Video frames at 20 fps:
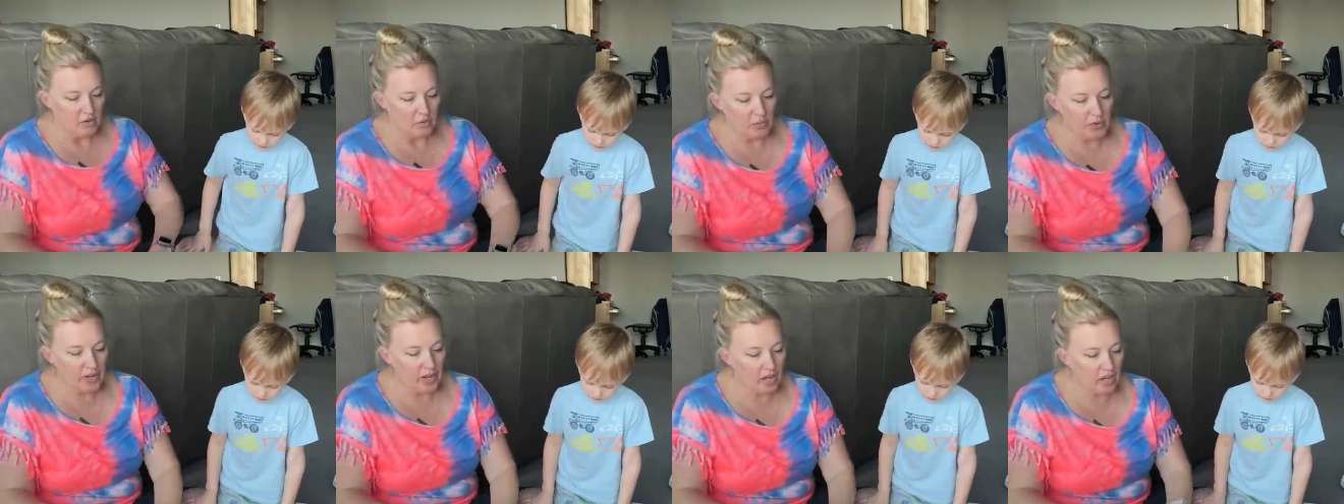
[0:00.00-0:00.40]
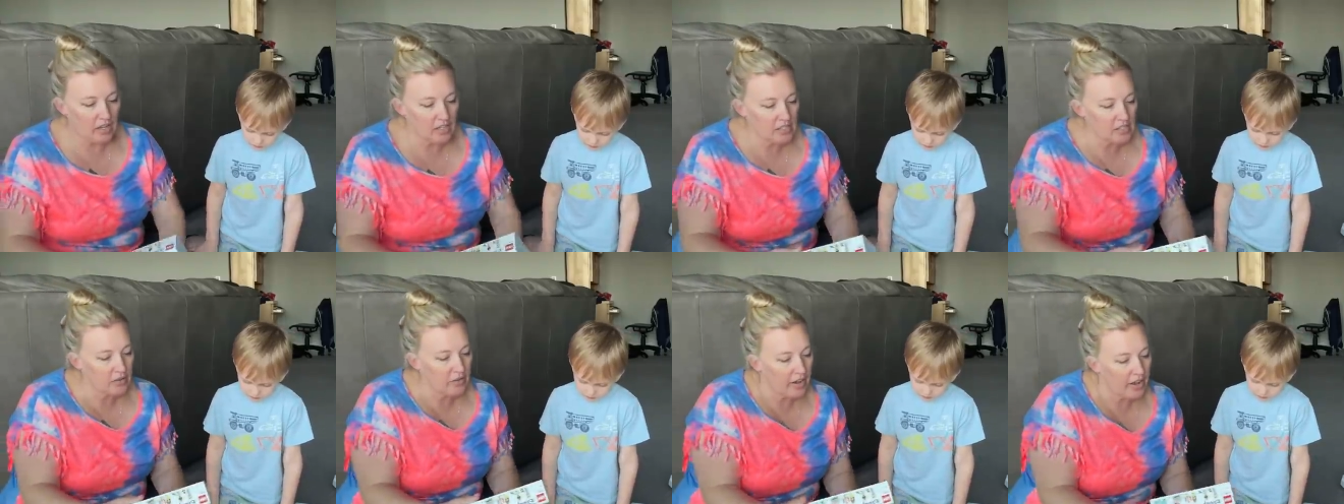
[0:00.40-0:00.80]
We
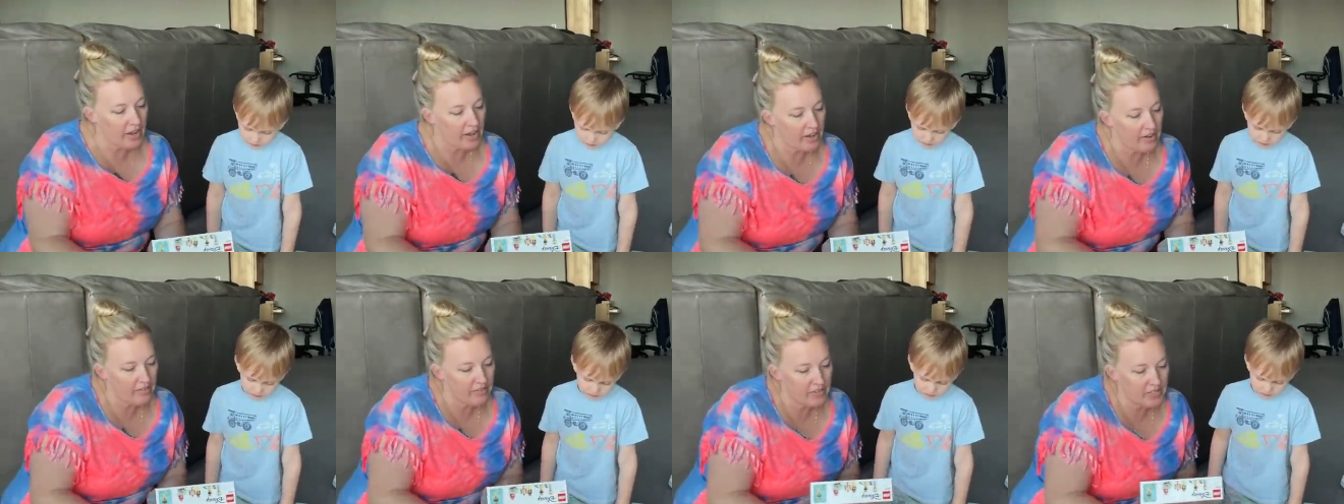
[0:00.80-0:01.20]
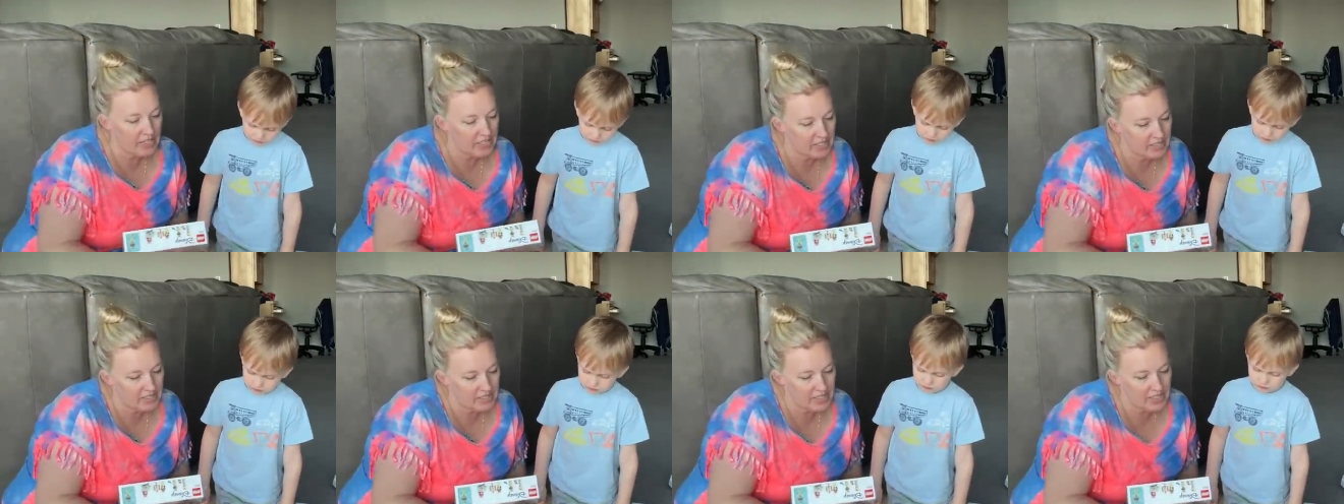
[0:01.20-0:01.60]
also have
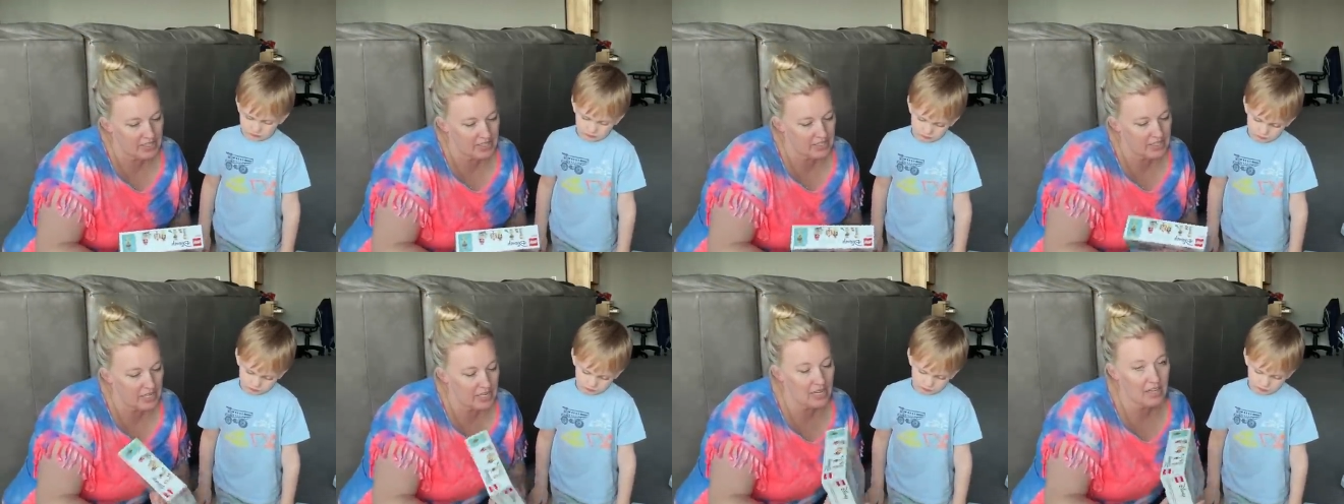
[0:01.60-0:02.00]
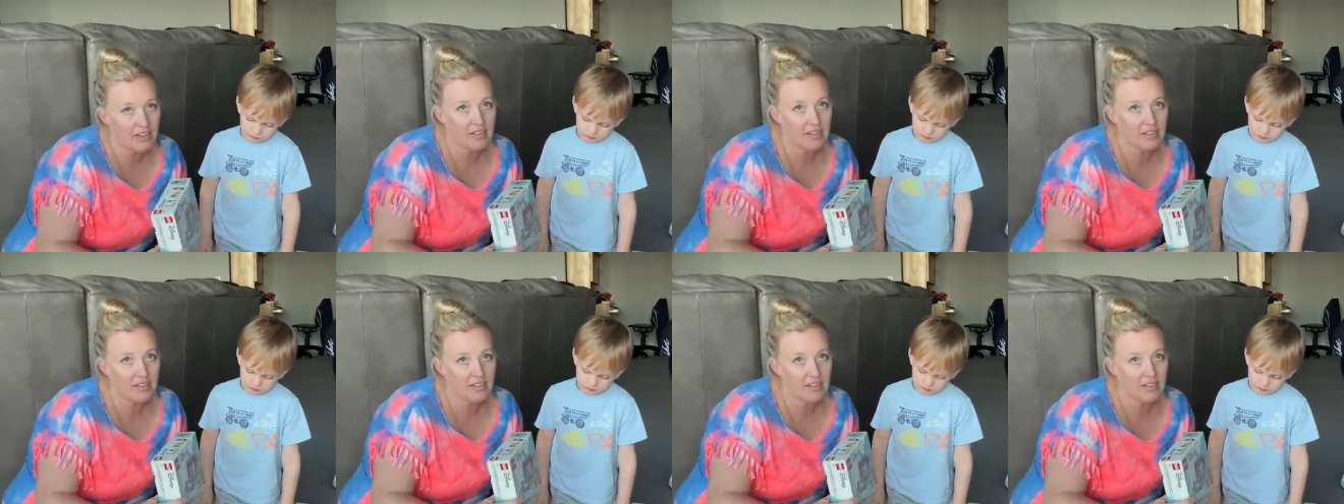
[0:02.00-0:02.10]
this Disney